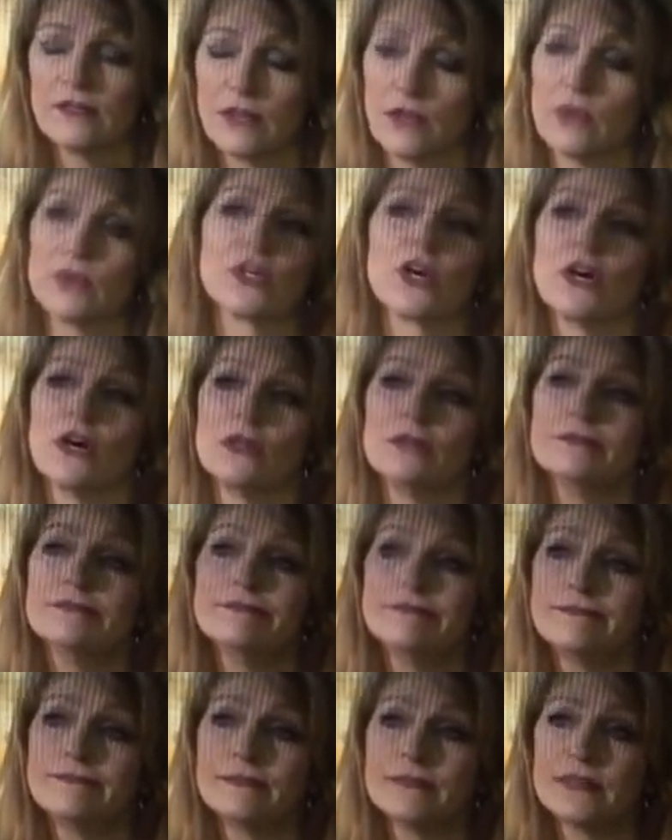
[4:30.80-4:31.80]
phone call,
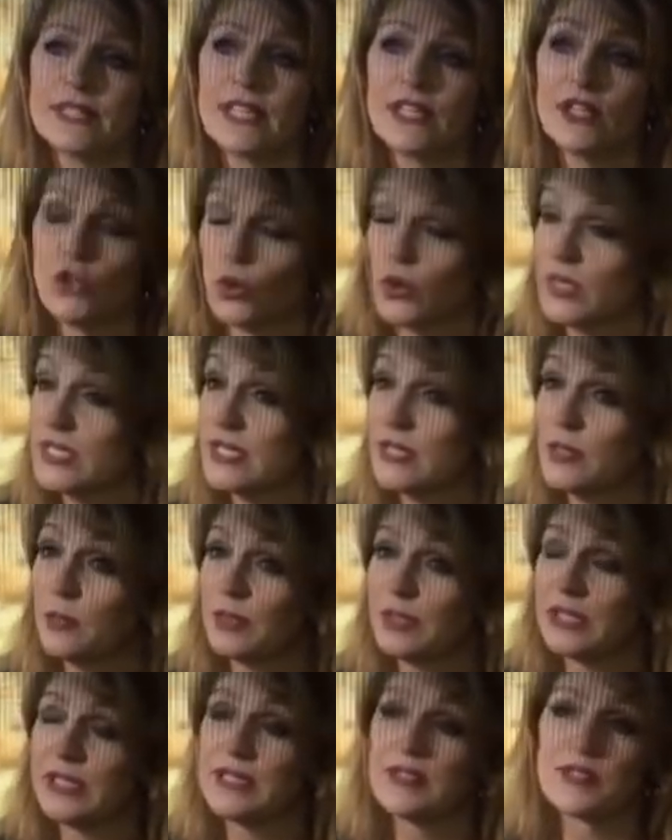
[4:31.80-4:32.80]
nor did the
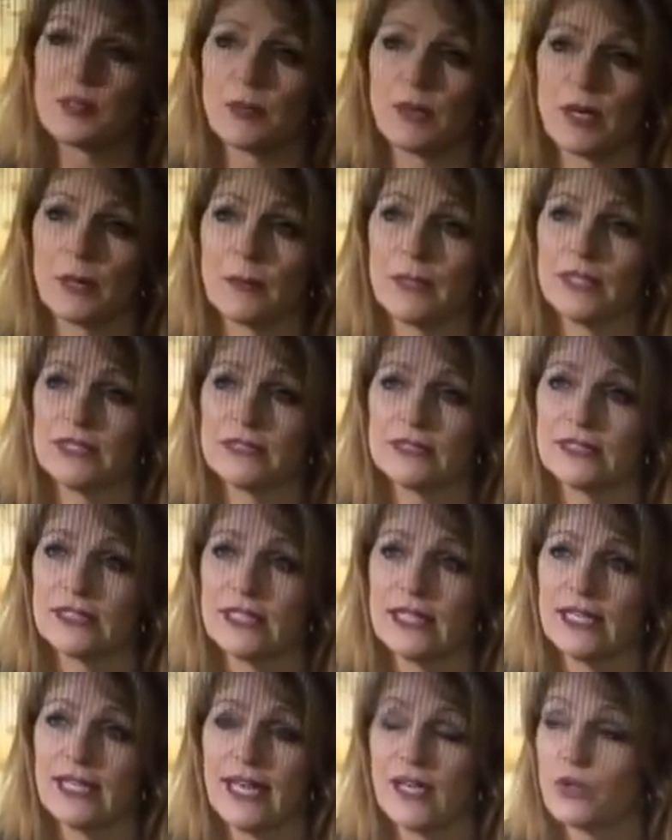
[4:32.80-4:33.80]
police department.
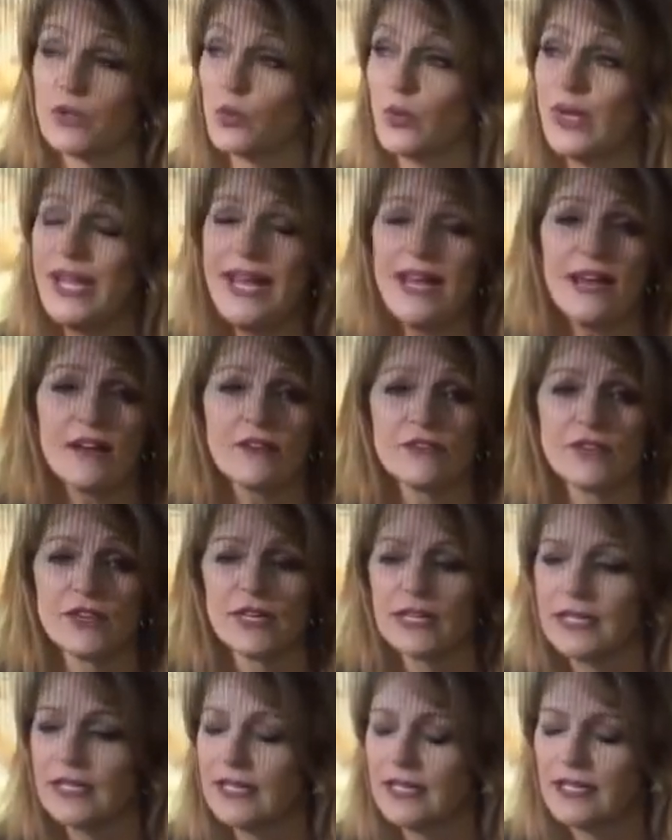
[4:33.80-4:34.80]
And we have
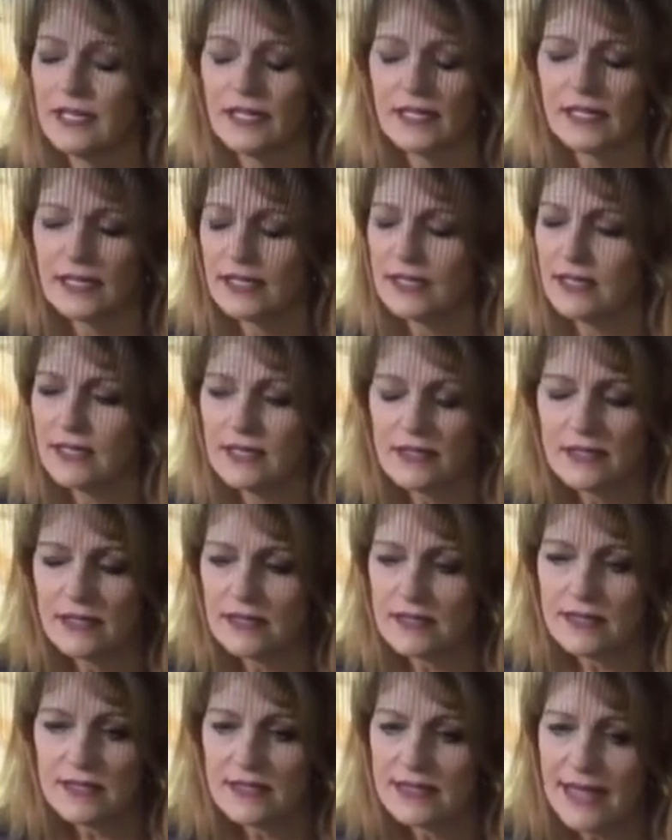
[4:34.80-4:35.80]

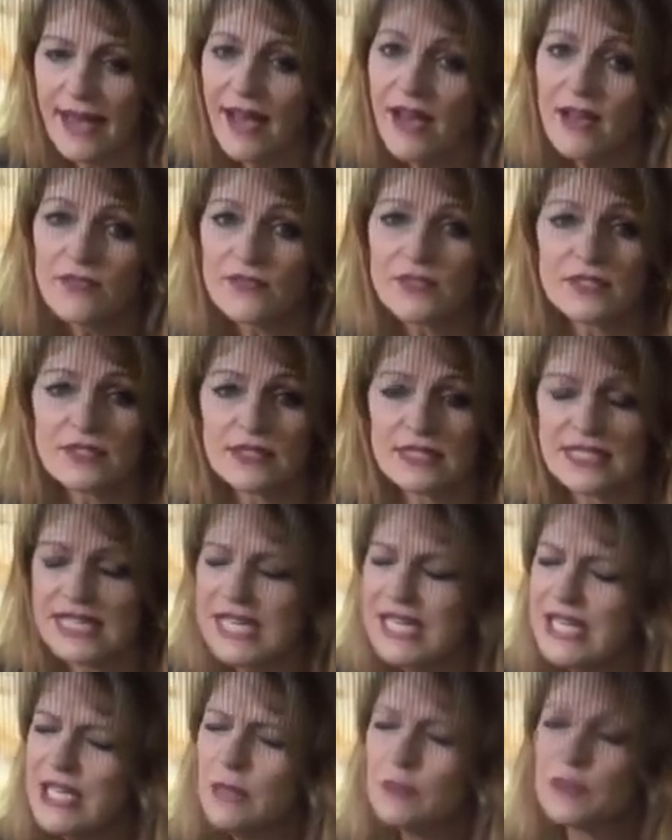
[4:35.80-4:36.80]
staffs,
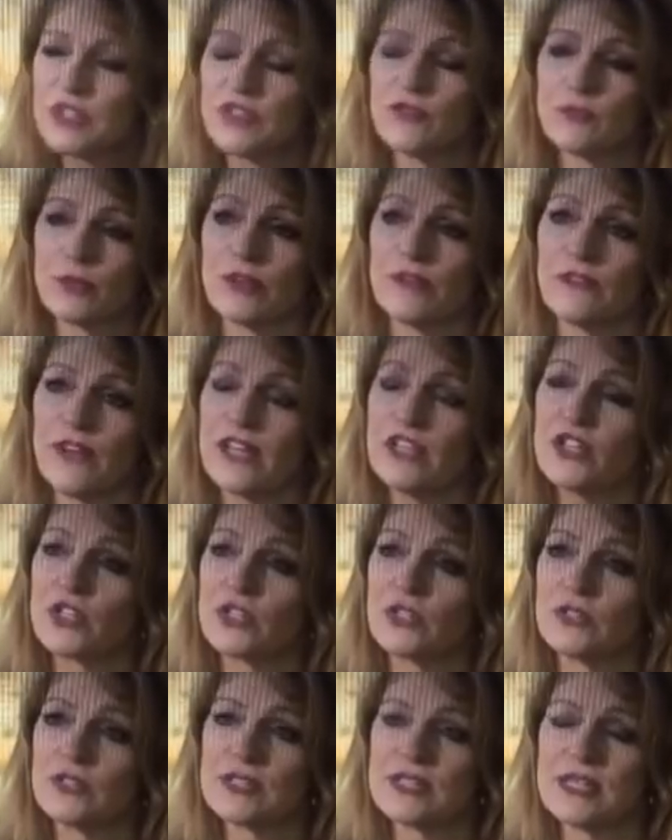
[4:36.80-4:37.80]
teams of
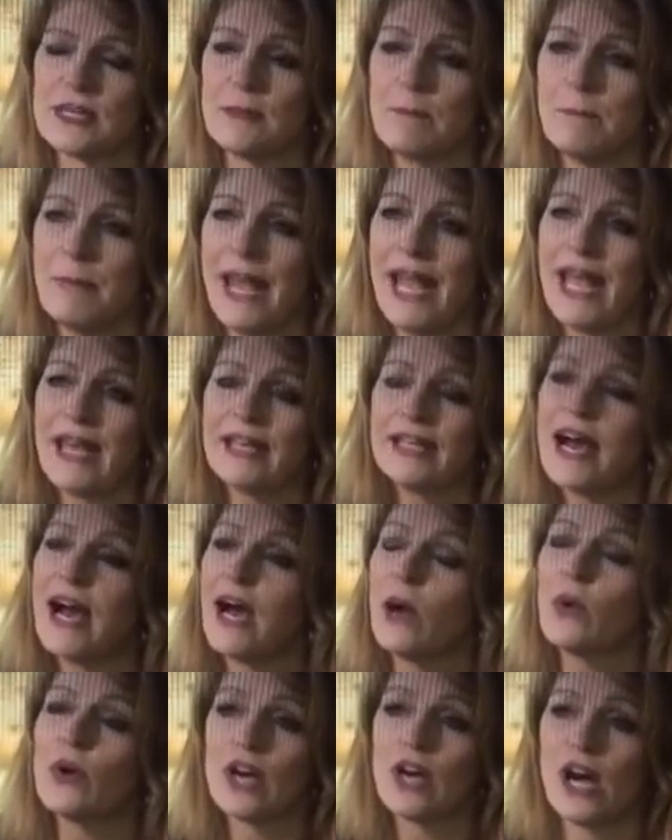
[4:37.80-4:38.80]
professionals that man
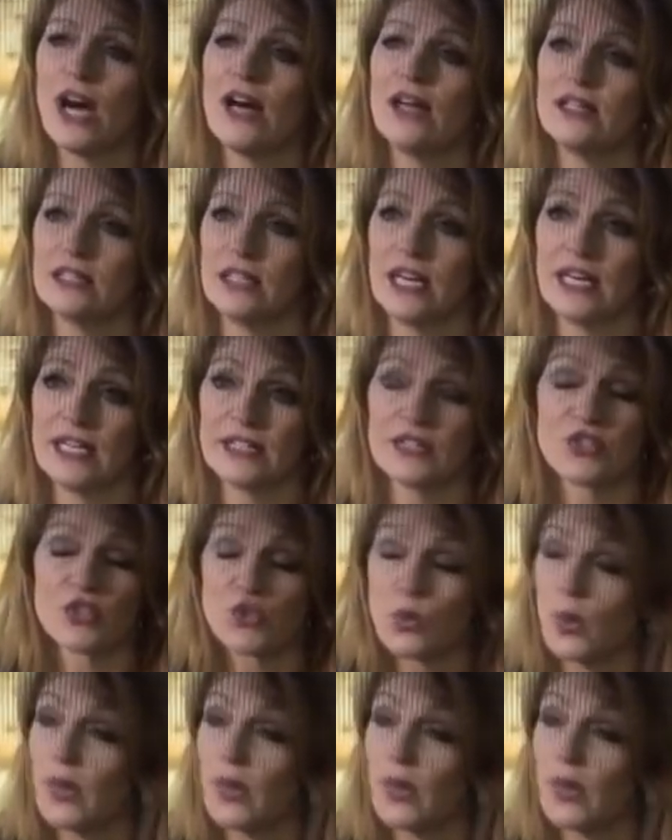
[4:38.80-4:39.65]
our hotlines